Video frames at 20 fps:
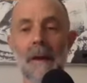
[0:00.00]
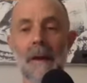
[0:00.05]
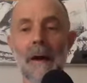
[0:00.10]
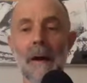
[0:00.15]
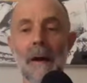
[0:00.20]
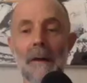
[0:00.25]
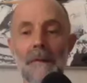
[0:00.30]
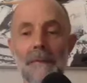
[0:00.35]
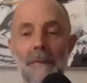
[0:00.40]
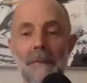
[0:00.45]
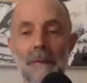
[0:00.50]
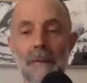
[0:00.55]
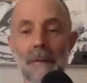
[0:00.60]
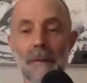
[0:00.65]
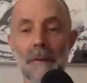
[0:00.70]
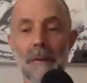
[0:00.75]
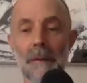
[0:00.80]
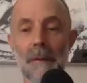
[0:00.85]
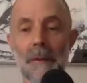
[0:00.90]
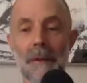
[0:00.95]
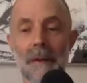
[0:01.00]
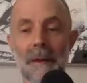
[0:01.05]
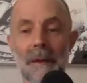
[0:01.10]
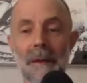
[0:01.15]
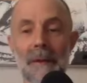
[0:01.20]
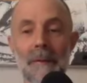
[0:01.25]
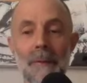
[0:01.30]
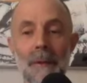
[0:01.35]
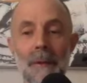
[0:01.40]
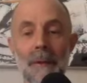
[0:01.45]
After all,
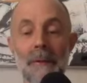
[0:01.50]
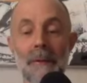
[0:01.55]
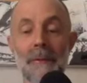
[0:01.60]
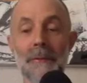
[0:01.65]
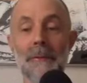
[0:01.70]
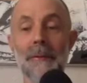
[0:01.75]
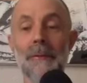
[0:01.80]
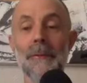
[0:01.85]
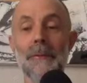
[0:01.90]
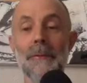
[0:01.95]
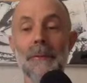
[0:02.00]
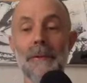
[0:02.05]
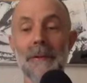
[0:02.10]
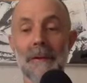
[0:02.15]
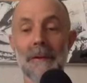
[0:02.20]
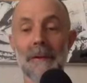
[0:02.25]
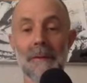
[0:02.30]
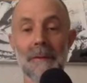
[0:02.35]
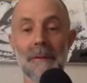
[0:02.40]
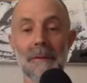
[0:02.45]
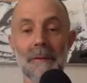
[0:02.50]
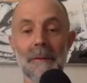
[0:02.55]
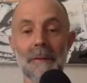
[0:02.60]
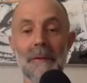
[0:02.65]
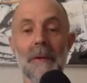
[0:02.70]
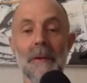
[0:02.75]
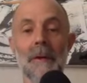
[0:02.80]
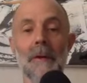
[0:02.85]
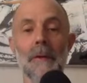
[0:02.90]
here were two traditions: